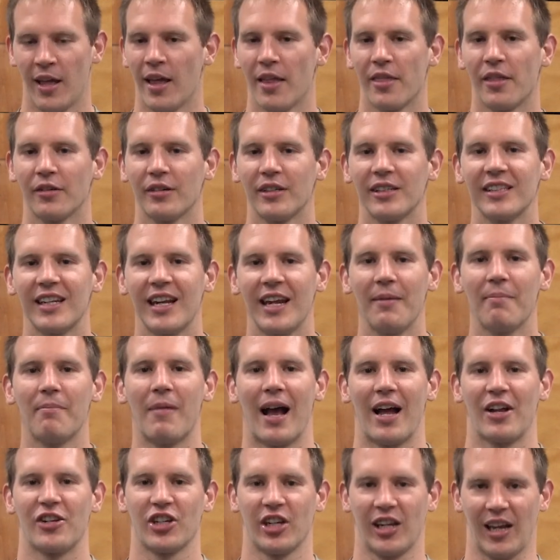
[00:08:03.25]
There isn't a
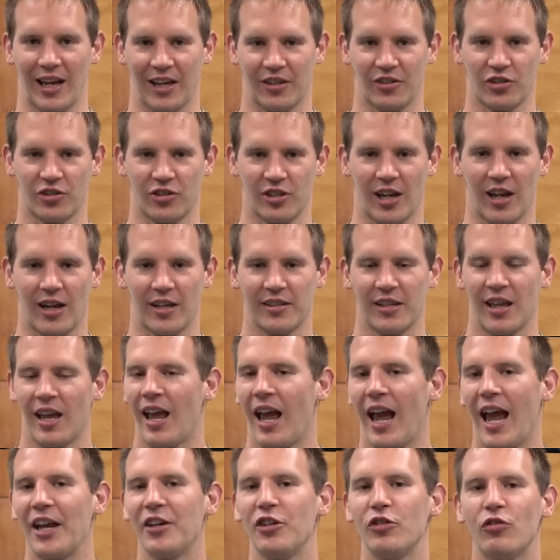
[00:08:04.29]
magic exercise,
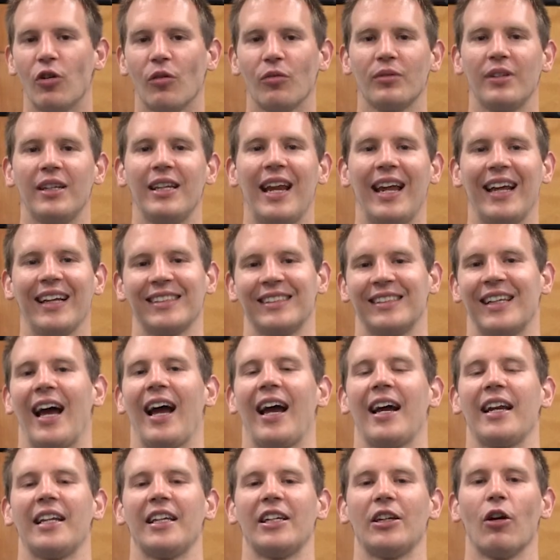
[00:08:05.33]
and you don't need
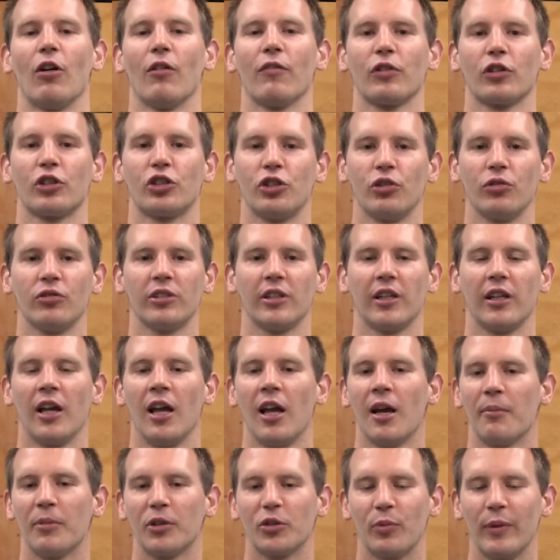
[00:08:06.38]
anxiety over choosing
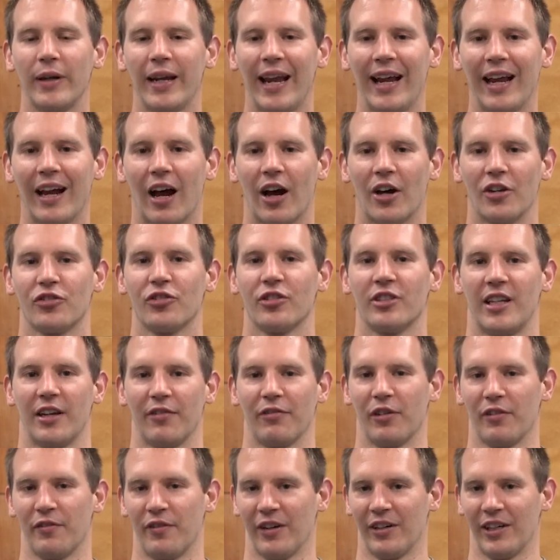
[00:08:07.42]
between 100
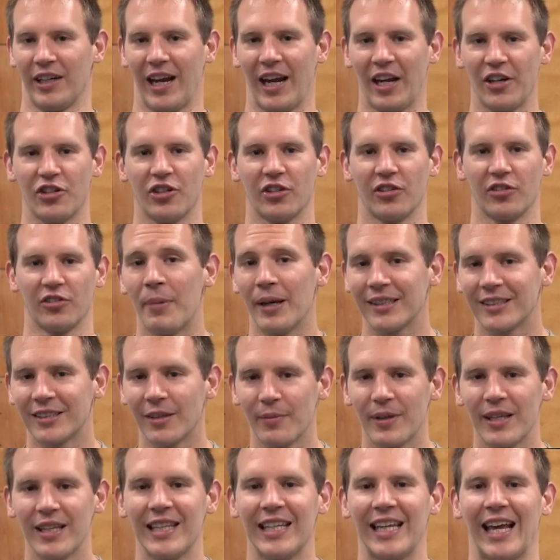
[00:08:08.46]
different variations. Pick
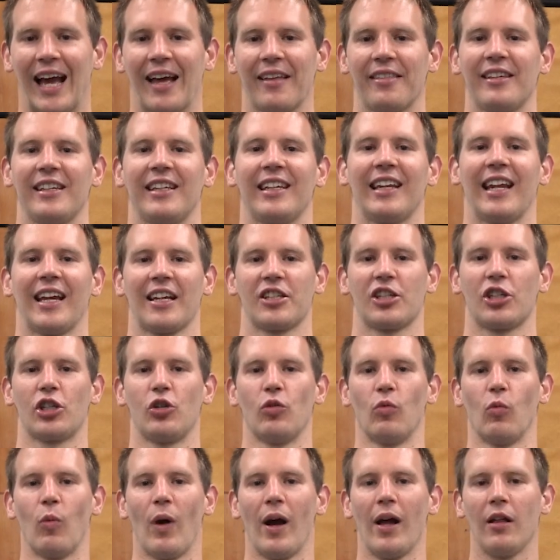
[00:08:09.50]
something the athlete can
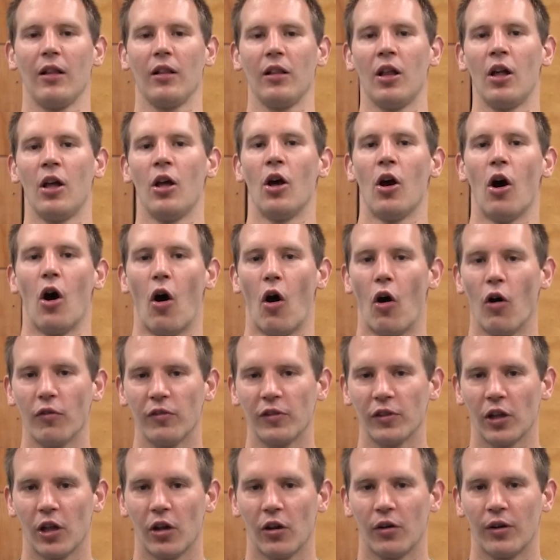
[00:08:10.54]
execute well,
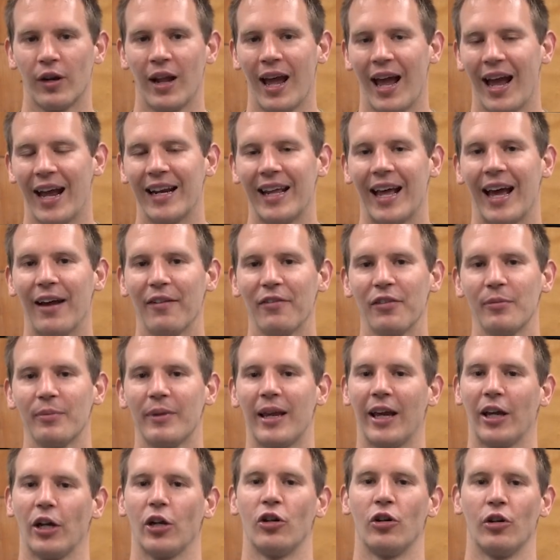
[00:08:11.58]
overload, and have them
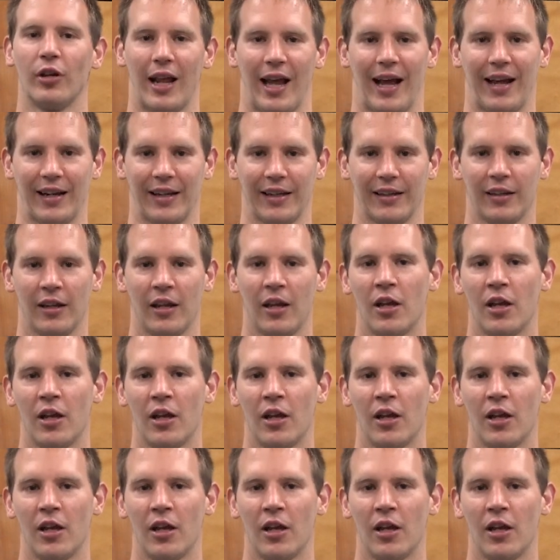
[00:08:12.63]
get good at it.